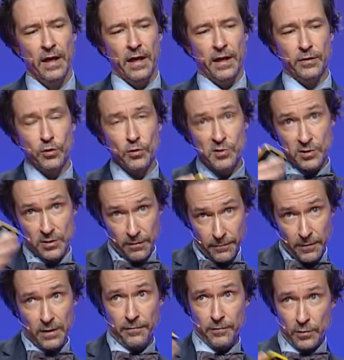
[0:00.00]
You use
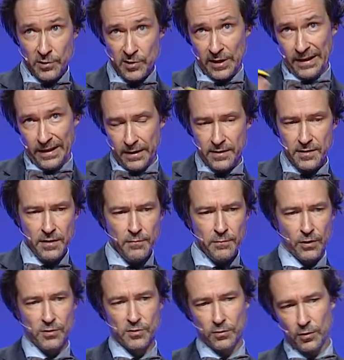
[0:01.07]
different, of course, identity
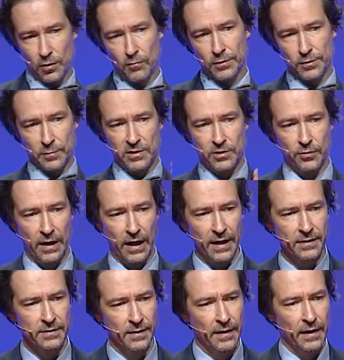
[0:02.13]
because you don't want to be
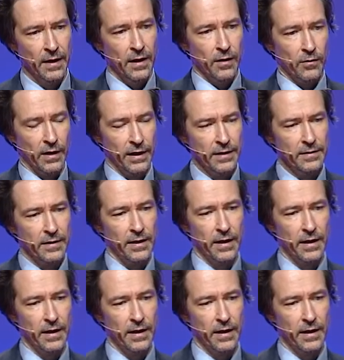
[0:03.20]
tracked, right?